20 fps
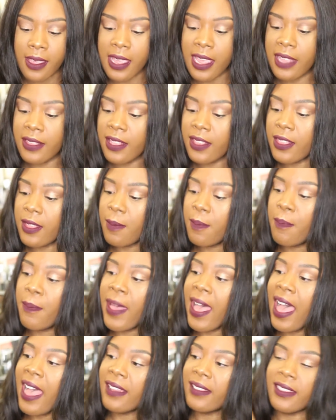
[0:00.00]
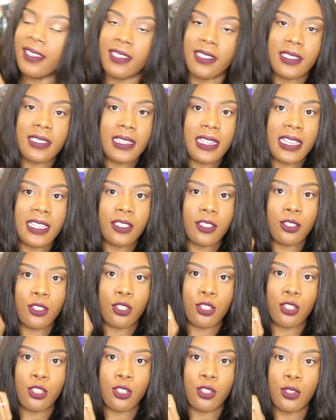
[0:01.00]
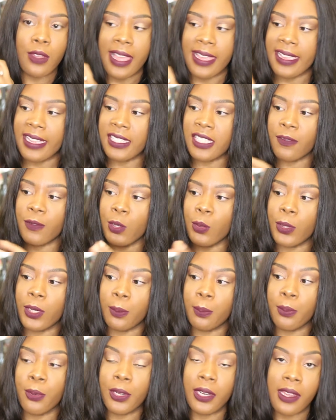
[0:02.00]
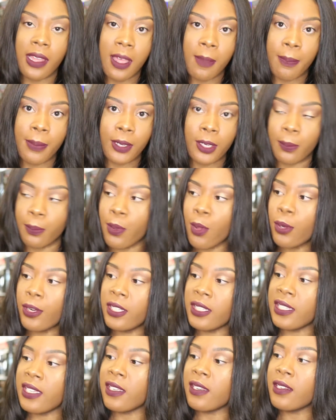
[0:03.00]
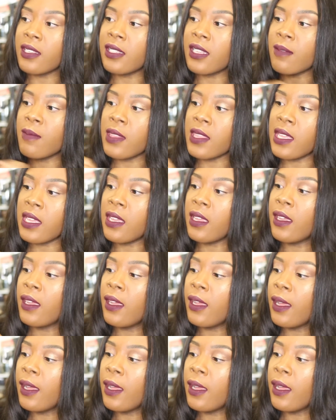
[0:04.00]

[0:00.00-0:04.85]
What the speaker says: And then the back, there's lace too, I guess if you want to put it up in a ponytail or something.